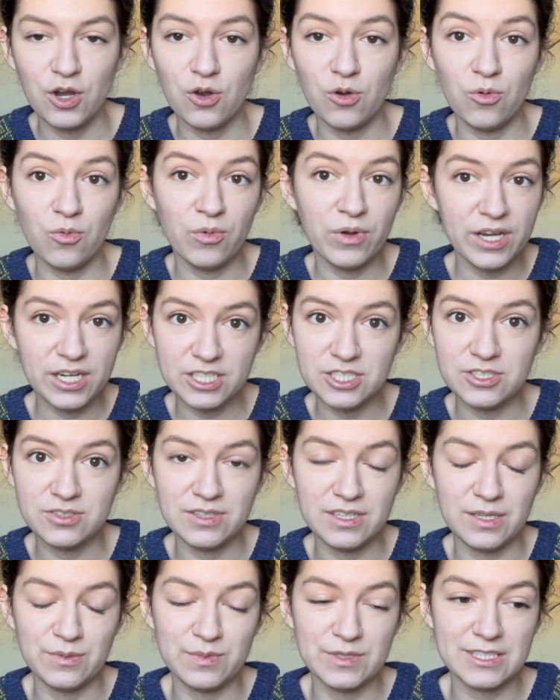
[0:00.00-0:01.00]
read Jude
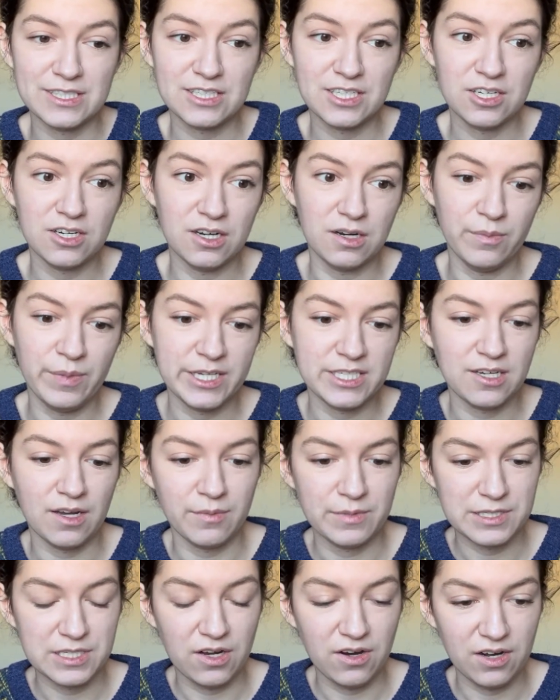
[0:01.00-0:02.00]
the Obscure by
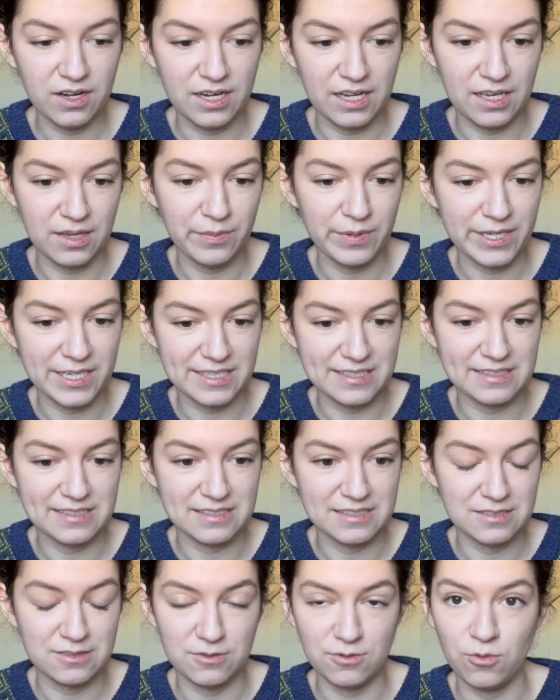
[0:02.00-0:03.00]
Thomas Hardy,
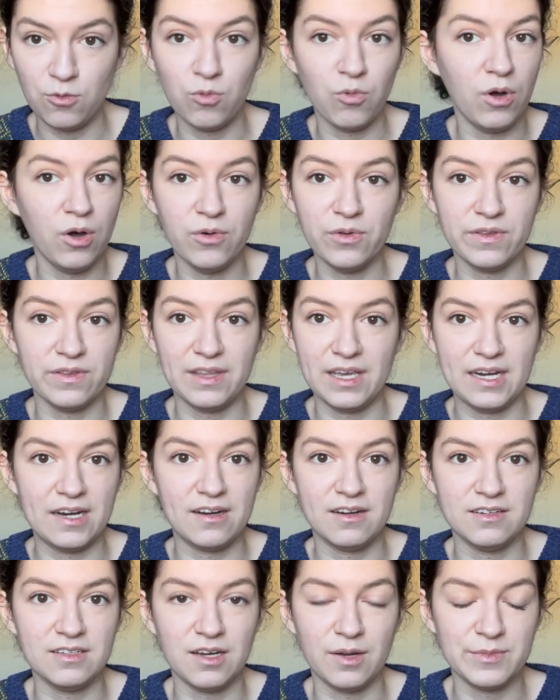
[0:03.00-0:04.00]
because whoa
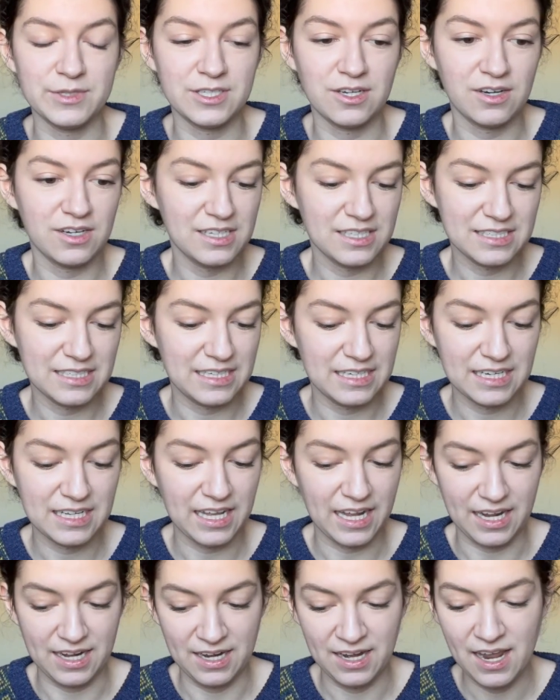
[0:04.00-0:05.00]
there, Thomas Hardy did it
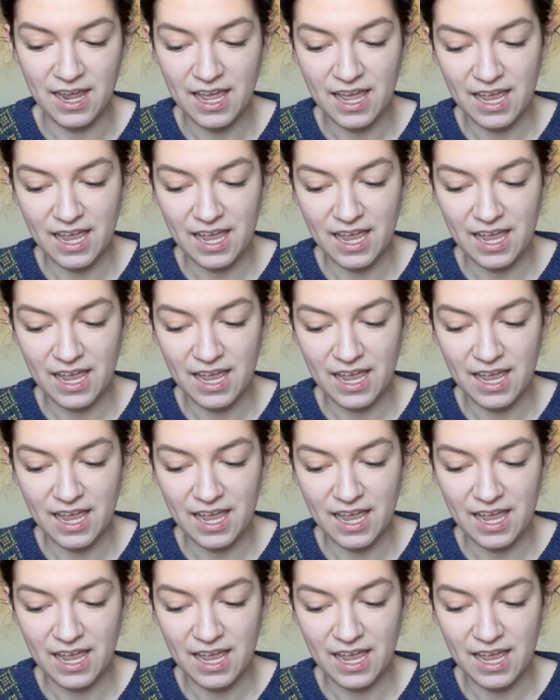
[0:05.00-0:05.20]
again.